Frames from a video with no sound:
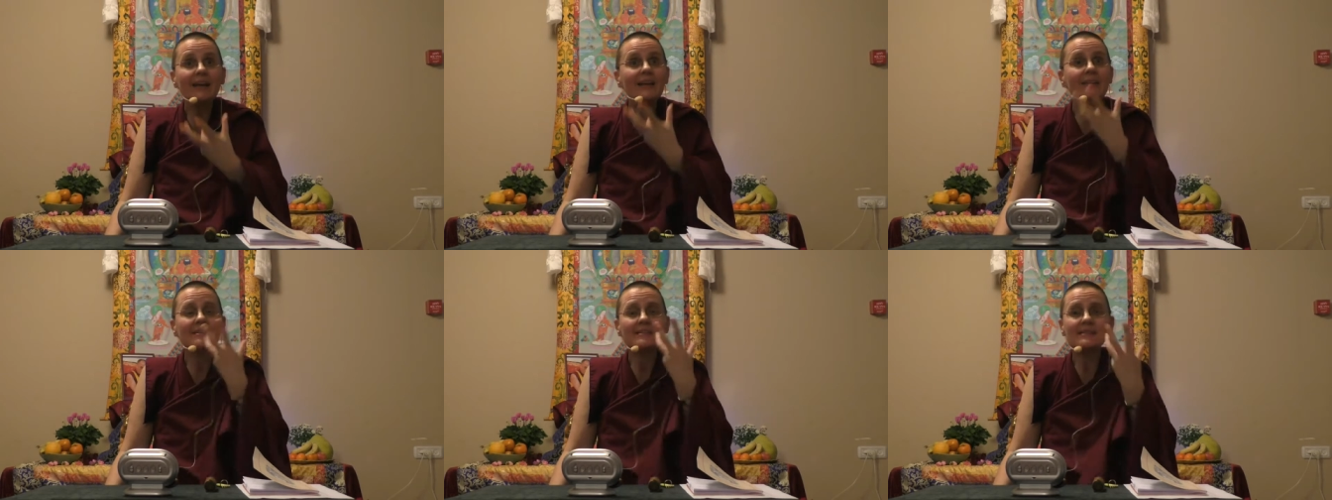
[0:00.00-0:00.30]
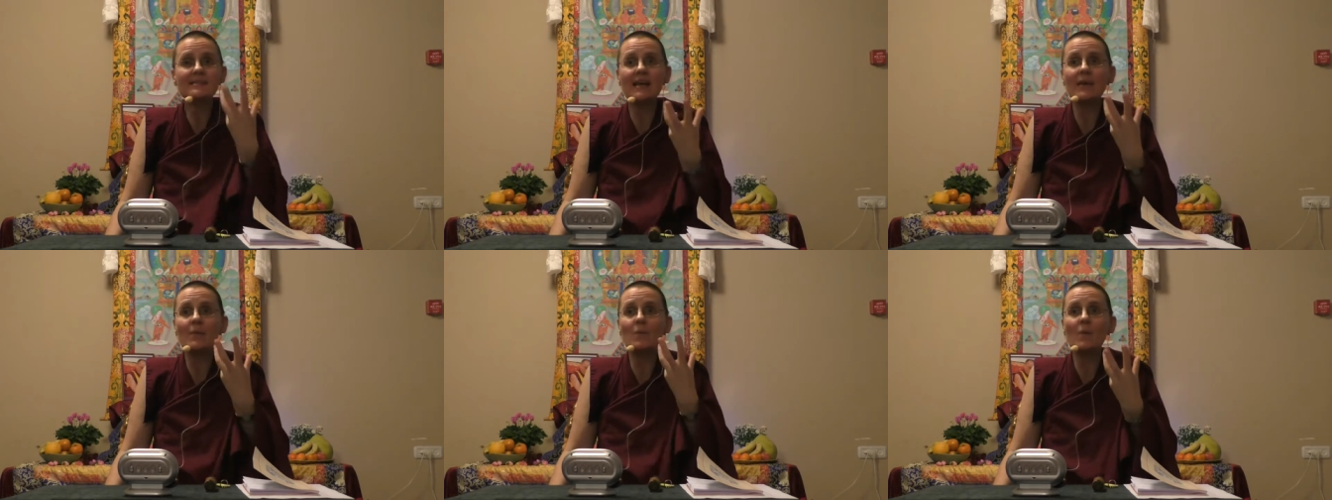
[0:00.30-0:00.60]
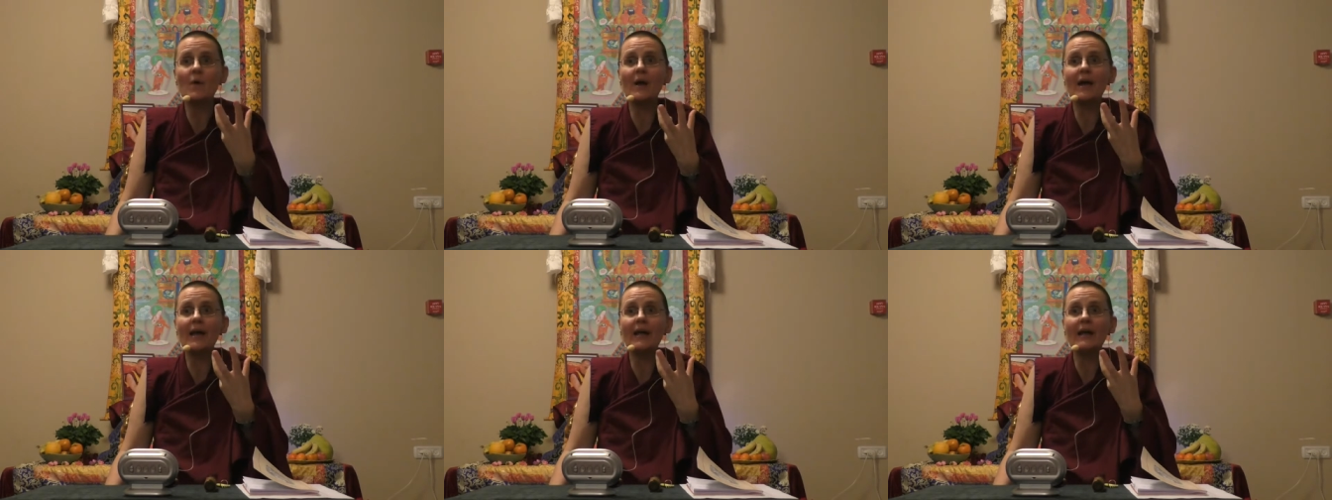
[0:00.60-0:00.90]
in the same
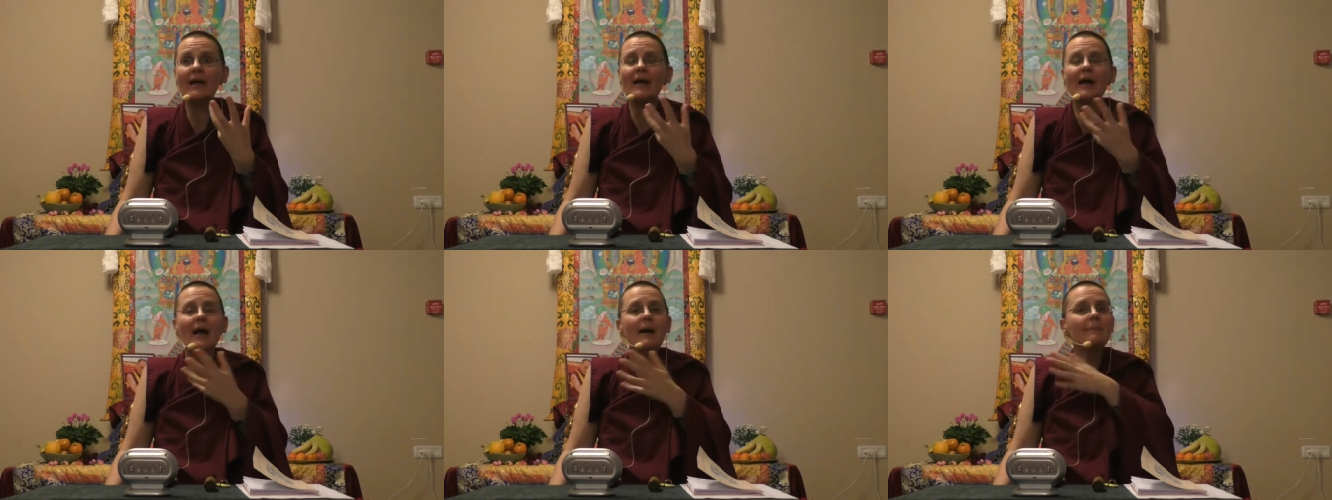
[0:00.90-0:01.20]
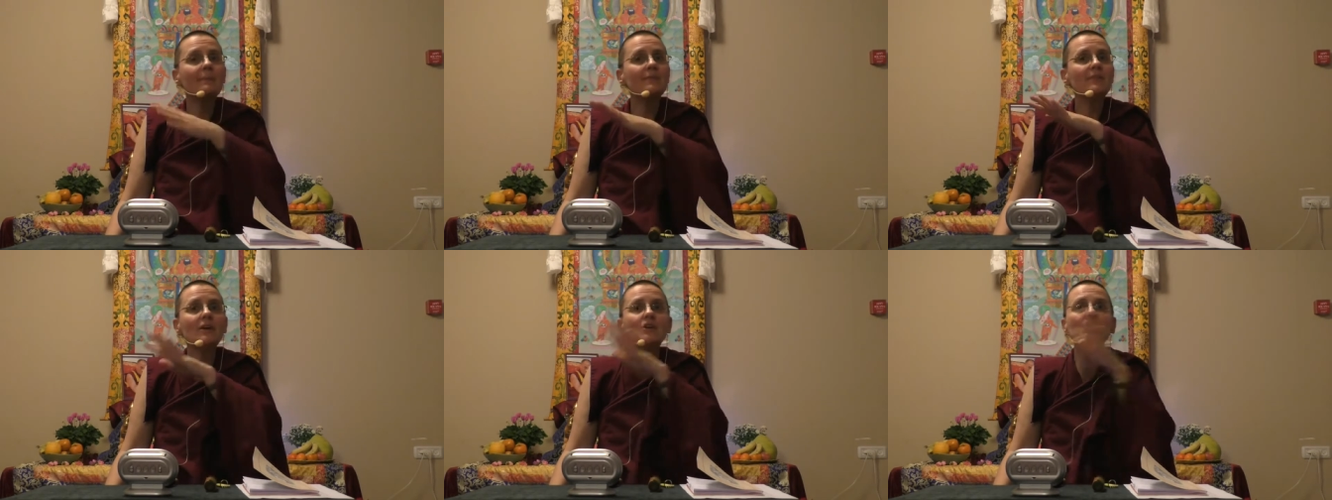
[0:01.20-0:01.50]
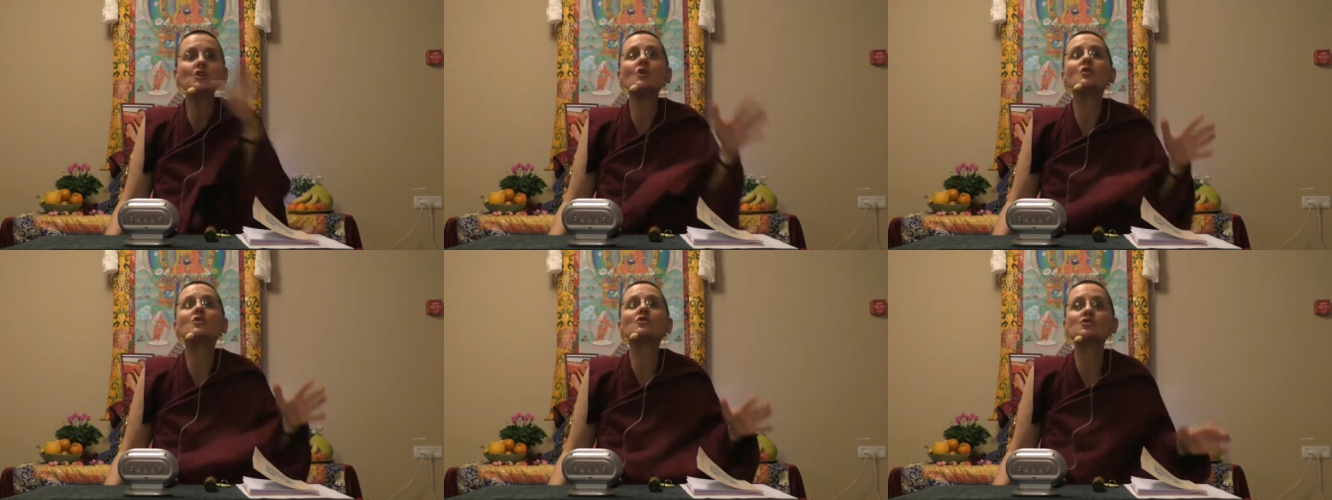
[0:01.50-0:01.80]
way, but they had
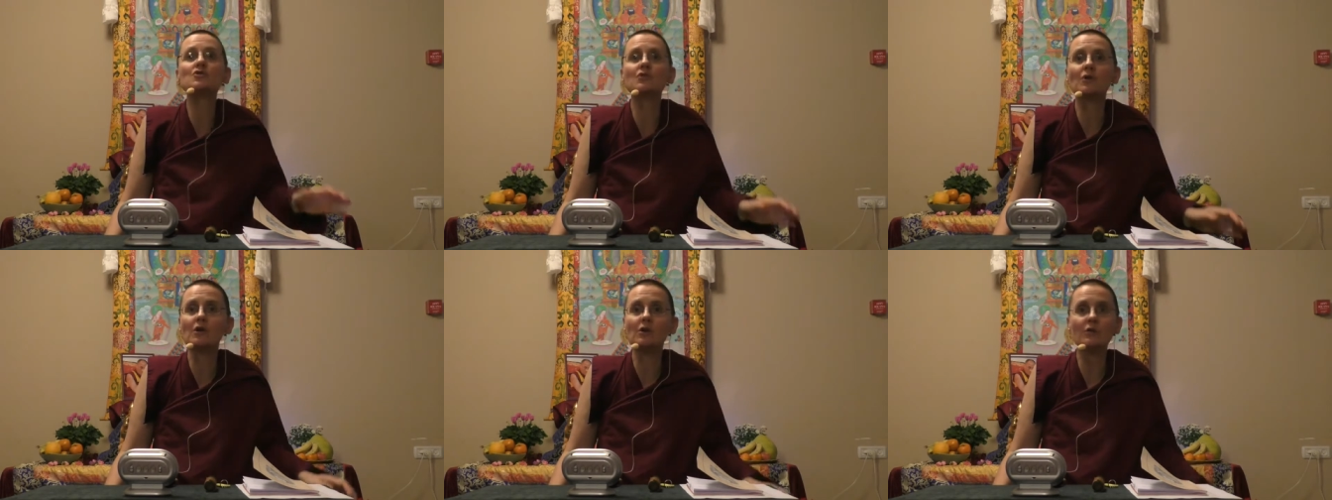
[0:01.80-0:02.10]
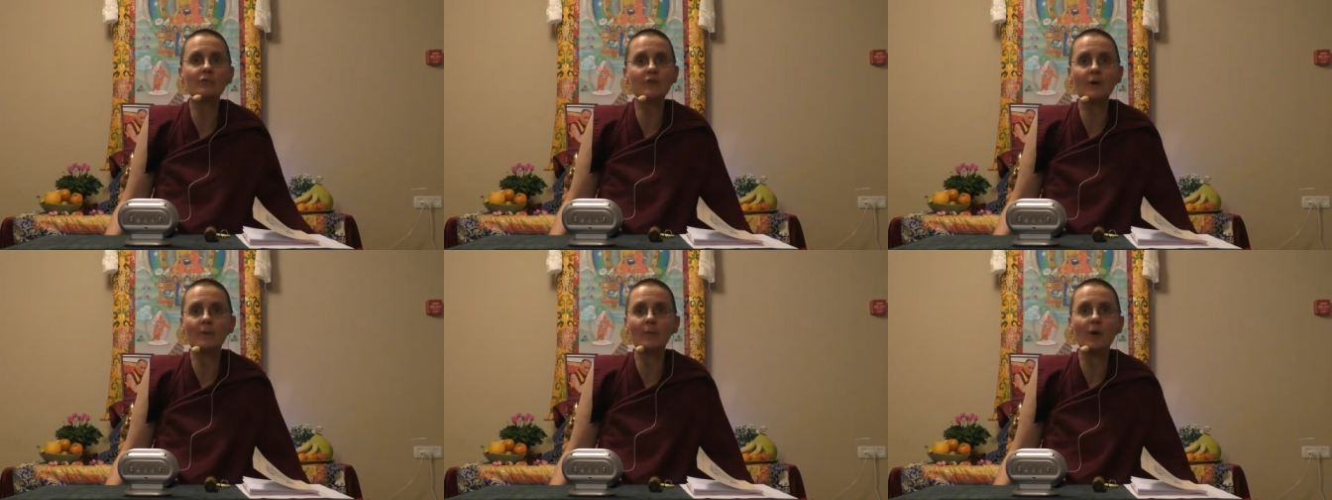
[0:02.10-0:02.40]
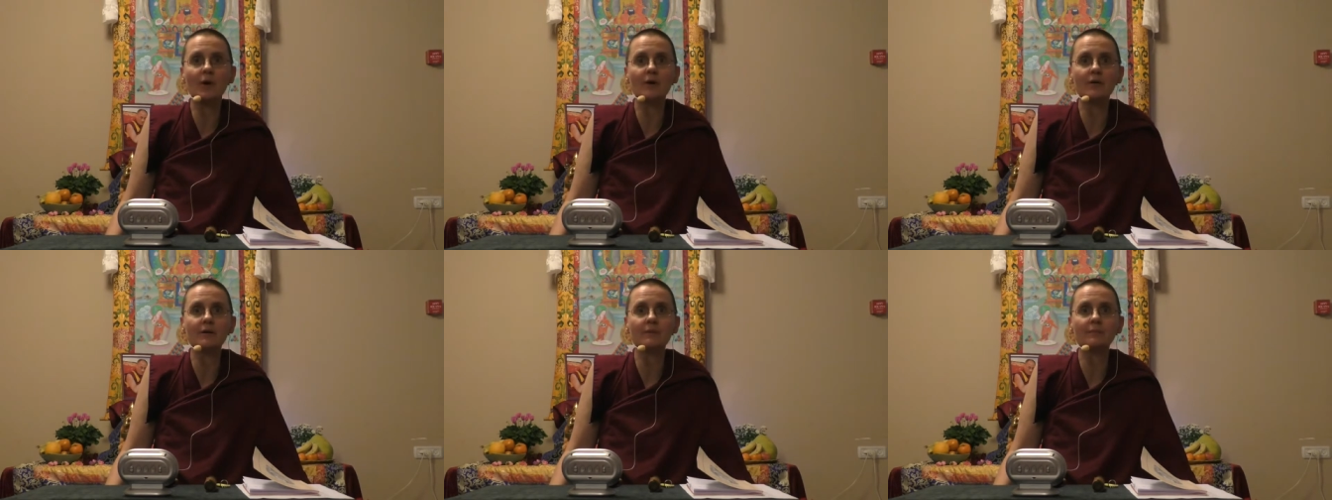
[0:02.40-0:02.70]
no control of their
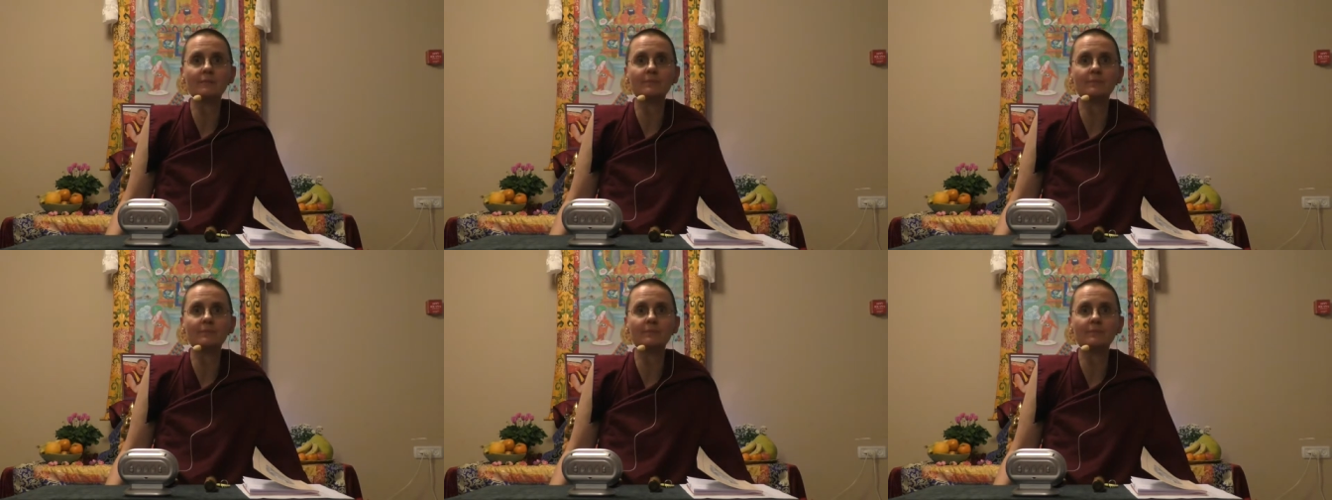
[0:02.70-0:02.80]
body.